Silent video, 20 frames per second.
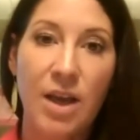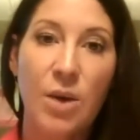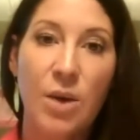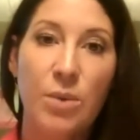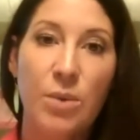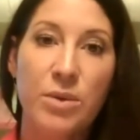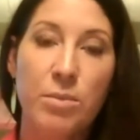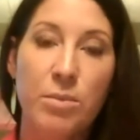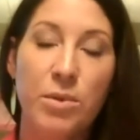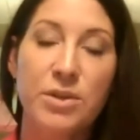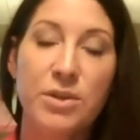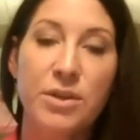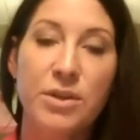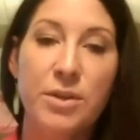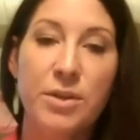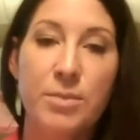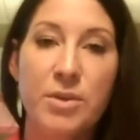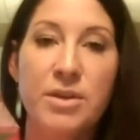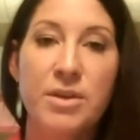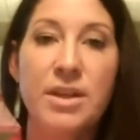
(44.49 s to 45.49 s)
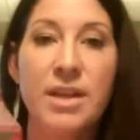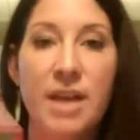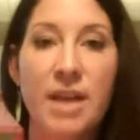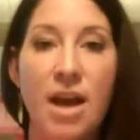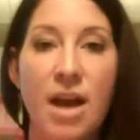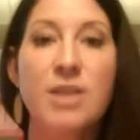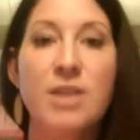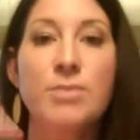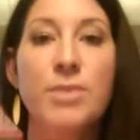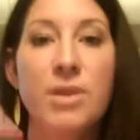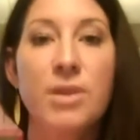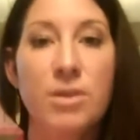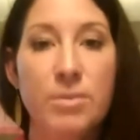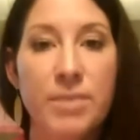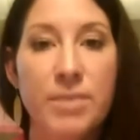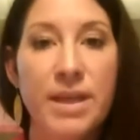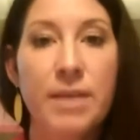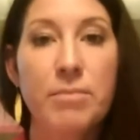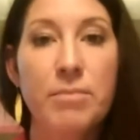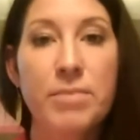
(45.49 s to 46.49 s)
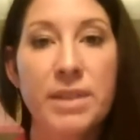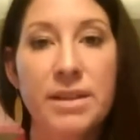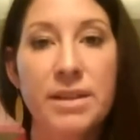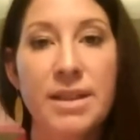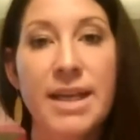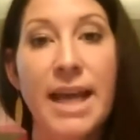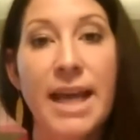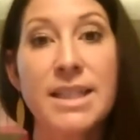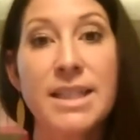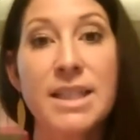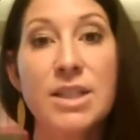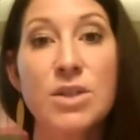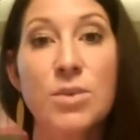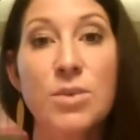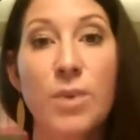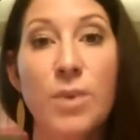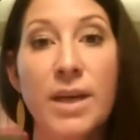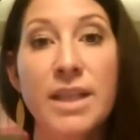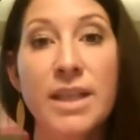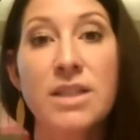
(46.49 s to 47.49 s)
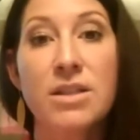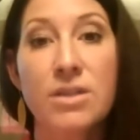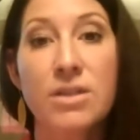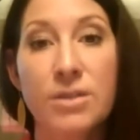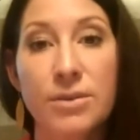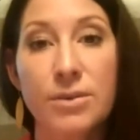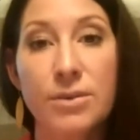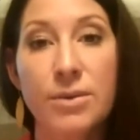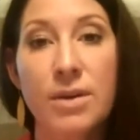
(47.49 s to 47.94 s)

with the Boulder Community Hospital being built in 1922.